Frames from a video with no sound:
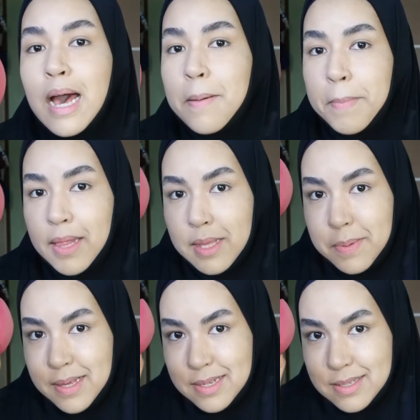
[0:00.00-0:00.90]
mainly
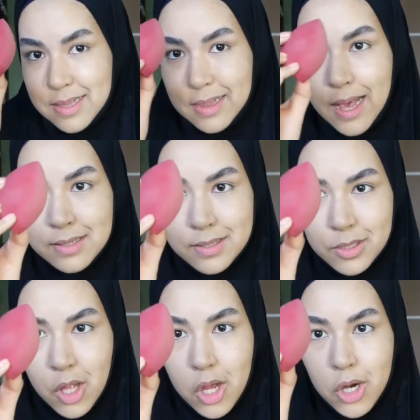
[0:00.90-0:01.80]
because it lasts
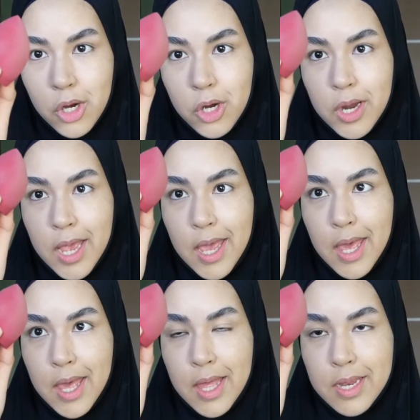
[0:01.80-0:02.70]
longer
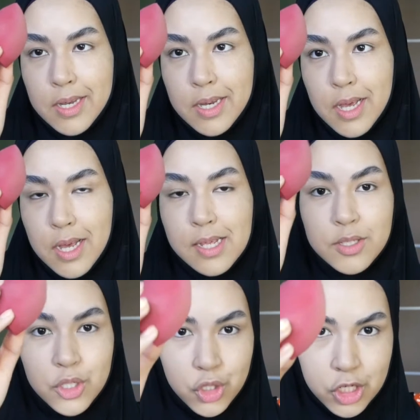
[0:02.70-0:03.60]
and
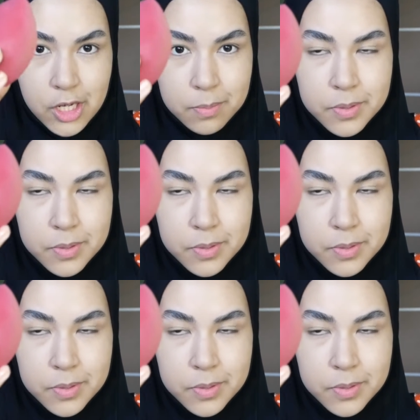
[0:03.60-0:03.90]
it's cheap.